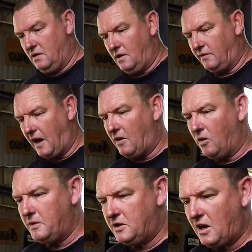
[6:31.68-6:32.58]
I've cut all
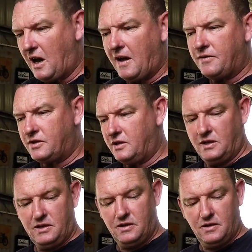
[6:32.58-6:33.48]
my shafts.
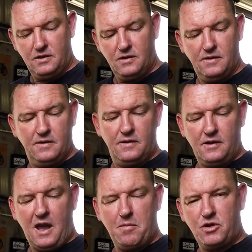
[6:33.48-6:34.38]
The
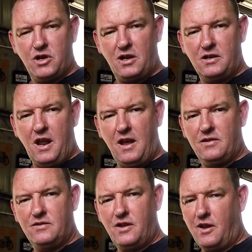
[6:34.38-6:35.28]
camera shut down
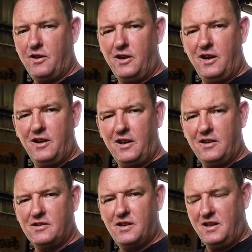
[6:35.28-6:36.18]
so you didn't get
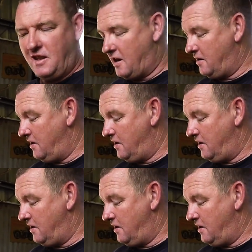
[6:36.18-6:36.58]
to see that,